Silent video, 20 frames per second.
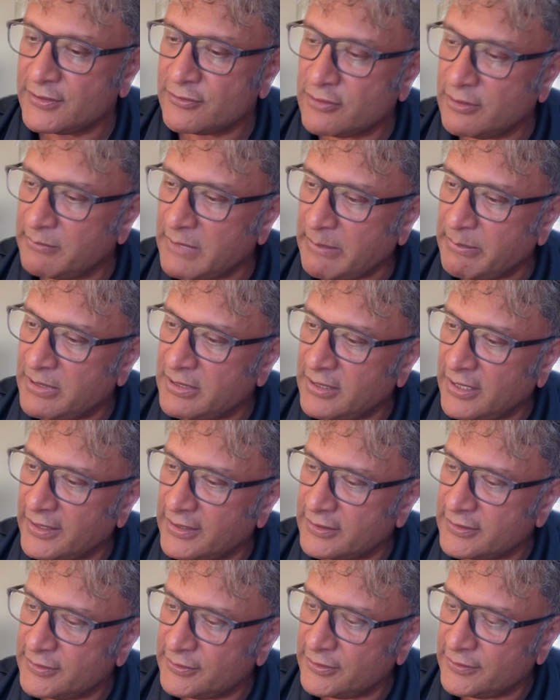So let's
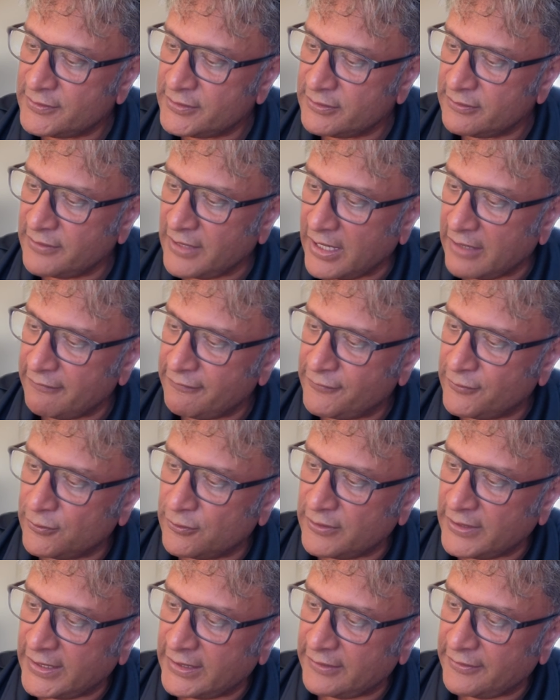maybe sort of do
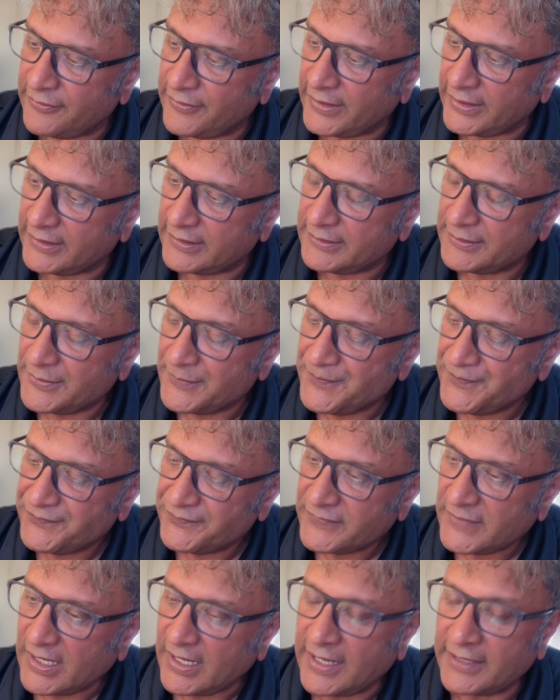that for
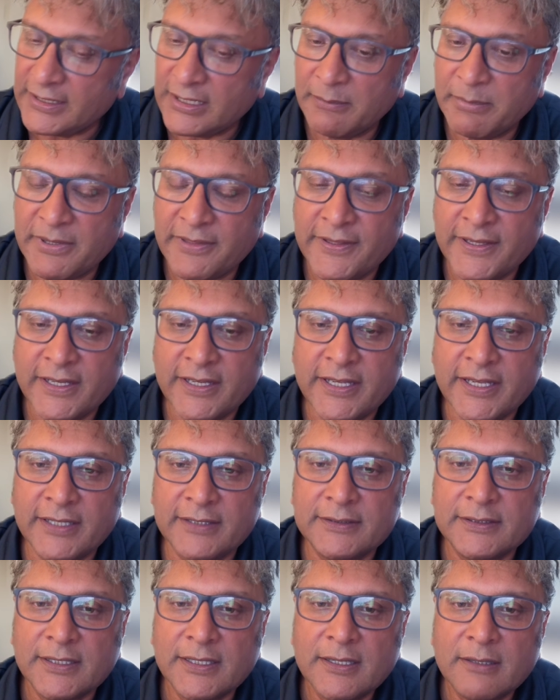InkThink, and I'll be
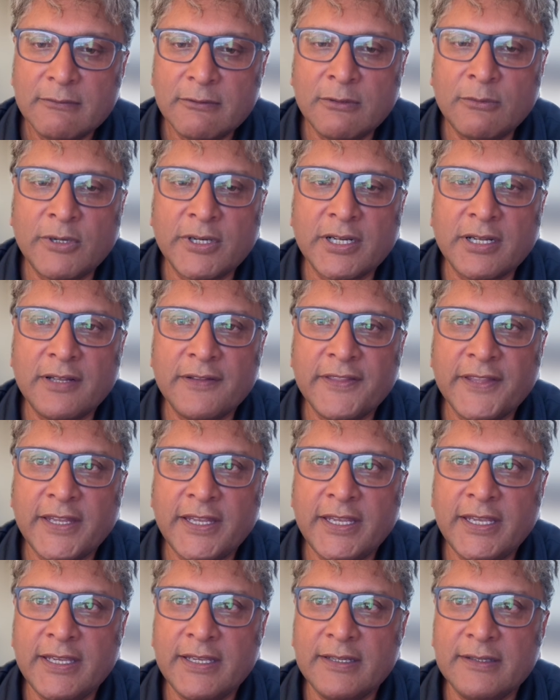thinking, well,
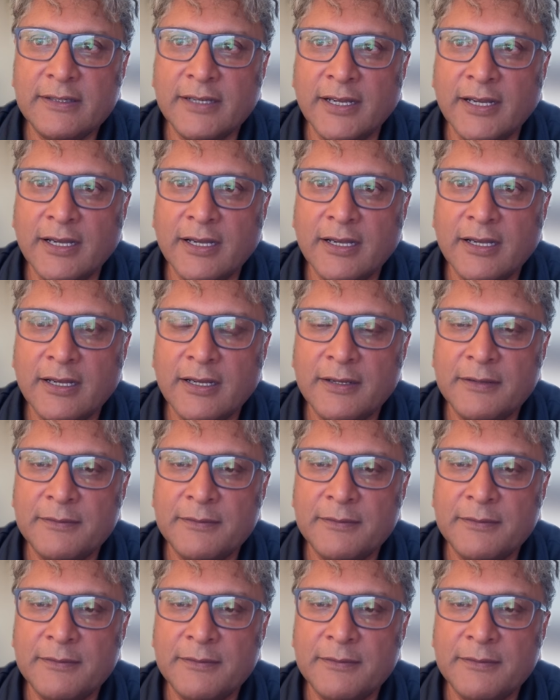what are the